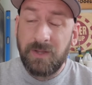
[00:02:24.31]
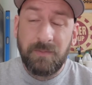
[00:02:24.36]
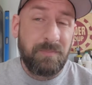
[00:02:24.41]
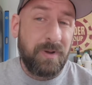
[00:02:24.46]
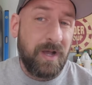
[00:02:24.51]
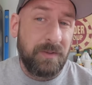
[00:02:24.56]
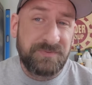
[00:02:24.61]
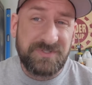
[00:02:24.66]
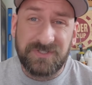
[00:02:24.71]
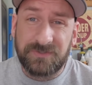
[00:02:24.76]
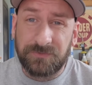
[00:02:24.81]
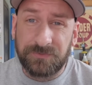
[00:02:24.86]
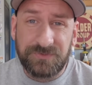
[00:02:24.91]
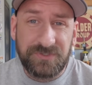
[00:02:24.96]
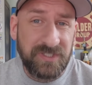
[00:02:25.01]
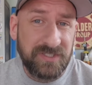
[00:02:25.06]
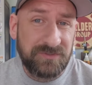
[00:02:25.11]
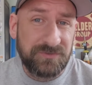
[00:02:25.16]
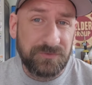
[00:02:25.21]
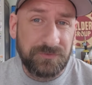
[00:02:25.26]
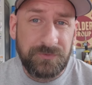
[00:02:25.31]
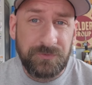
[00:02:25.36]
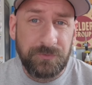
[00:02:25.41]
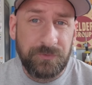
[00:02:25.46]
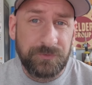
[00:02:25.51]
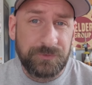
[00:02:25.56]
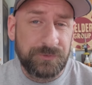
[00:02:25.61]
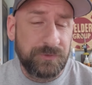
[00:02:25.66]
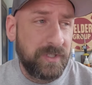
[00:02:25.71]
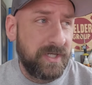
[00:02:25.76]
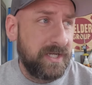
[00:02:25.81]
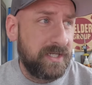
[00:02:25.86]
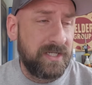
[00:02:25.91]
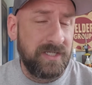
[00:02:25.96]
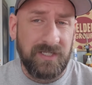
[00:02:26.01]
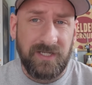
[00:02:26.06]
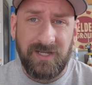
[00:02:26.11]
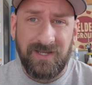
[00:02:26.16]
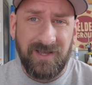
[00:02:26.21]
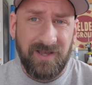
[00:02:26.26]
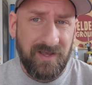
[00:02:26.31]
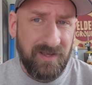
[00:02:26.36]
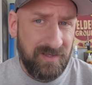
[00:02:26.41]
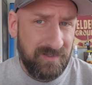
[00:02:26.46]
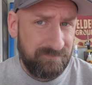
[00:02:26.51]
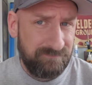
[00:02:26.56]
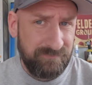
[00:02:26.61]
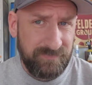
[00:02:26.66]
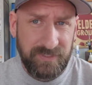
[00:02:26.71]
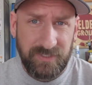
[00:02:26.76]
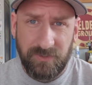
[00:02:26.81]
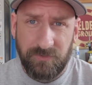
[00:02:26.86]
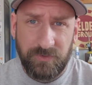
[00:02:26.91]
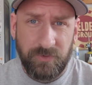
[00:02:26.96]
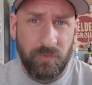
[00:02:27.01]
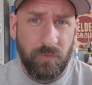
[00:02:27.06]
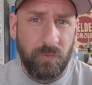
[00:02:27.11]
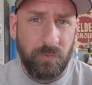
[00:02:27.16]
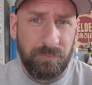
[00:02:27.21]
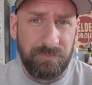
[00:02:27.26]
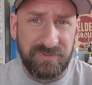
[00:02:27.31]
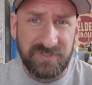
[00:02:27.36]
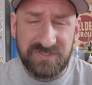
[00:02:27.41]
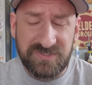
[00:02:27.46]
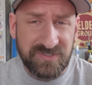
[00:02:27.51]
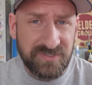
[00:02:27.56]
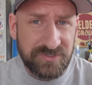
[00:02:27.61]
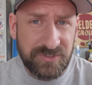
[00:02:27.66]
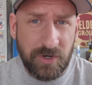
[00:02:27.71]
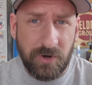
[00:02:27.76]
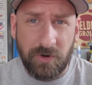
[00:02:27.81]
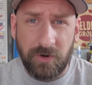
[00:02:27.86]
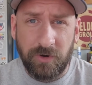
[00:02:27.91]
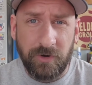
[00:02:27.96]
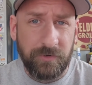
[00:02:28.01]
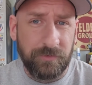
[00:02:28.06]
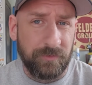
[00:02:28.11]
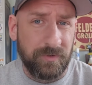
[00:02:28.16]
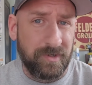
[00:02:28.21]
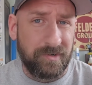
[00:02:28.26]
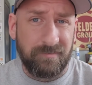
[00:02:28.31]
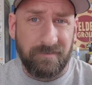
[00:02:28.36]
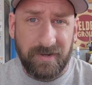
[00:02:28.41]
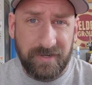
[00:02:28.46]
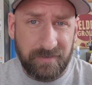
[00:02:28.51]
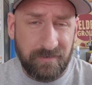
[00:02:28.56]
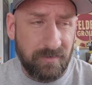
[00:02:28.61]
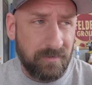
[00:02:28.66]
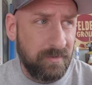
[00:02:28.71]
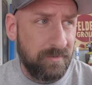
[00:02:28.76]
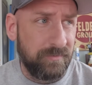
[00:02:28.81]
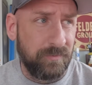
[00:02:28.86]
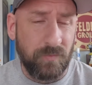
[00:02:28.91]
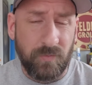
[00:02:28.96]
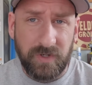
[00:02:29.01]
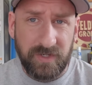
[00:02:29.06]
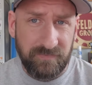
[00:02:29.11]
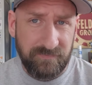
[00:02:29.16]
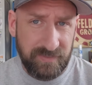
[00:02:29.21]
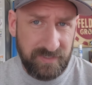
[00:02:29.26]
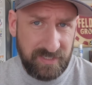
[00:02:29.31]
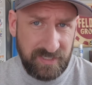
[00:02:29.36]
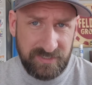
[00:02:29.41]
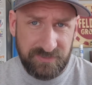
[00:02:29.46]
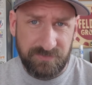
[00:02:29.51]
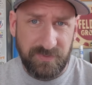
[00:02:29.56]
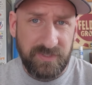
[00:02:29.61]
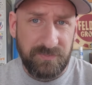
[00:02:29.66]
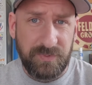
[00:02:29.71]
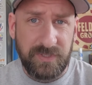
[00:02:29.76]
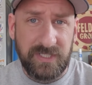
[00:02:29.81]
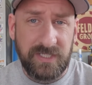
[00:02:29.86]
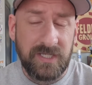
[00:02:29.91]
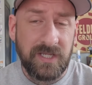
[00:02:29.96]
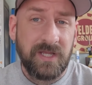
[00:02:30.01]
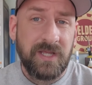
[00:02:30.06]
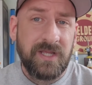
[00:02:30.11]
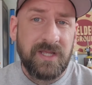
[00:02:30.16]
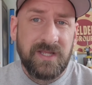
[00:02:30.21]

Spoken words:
Popsicle sticks will do the trick. An old business card or a credit card or whatever the case may be.